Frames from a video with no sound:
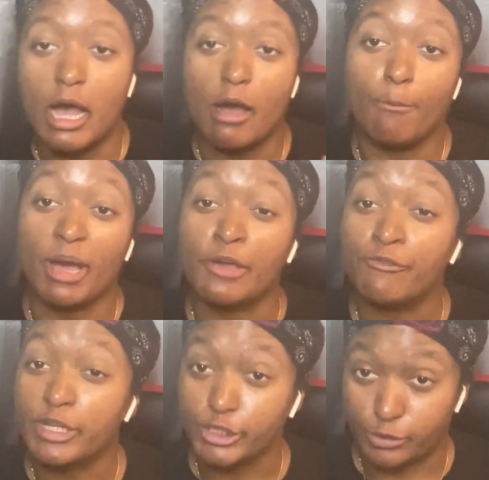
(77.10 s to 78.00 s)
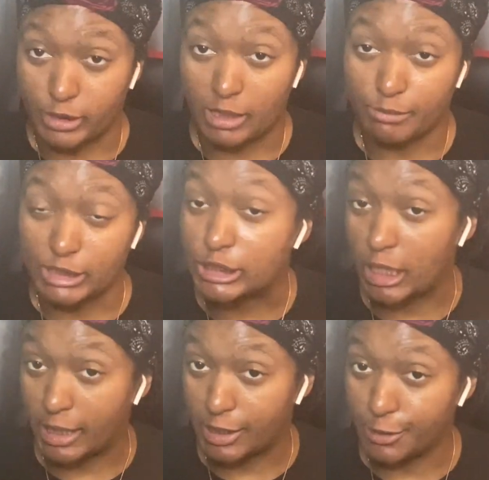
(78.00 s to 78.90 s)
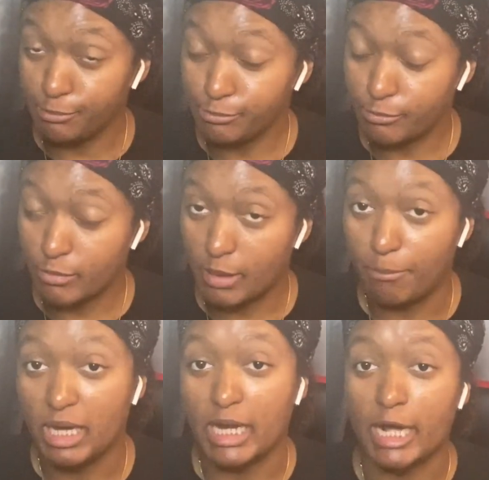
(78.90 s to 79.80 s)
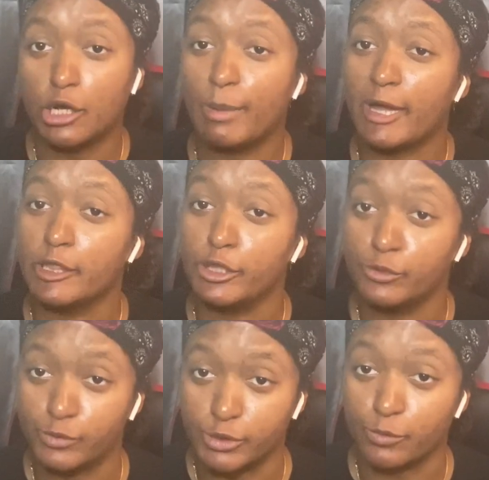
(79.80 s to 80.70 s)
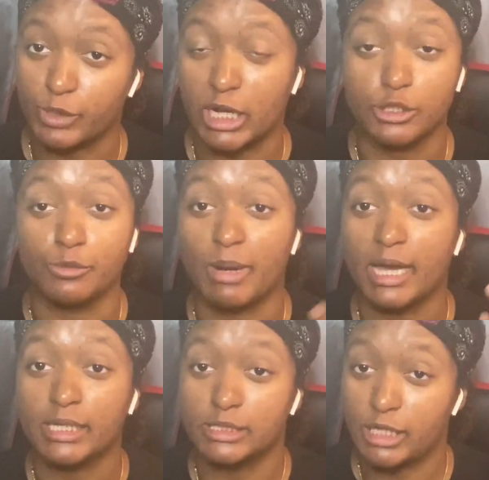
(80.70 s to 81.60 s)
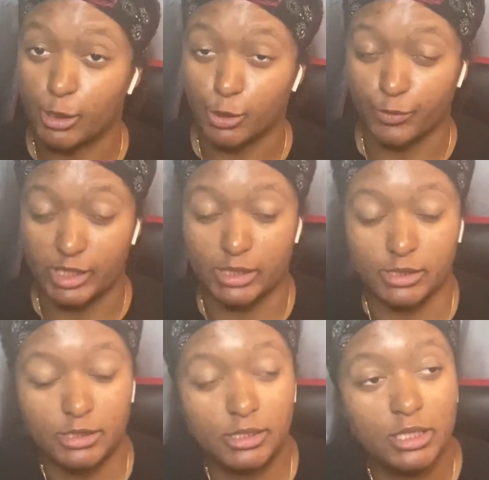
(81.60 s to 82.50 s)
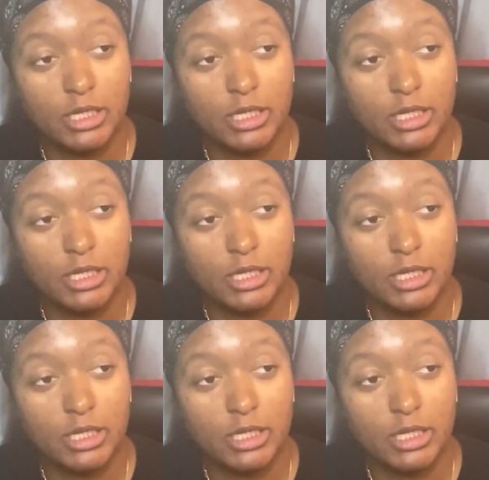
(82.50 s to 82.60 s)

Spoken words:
my official name is Cheyenne, but I go by Lunar when I do my tarot readings.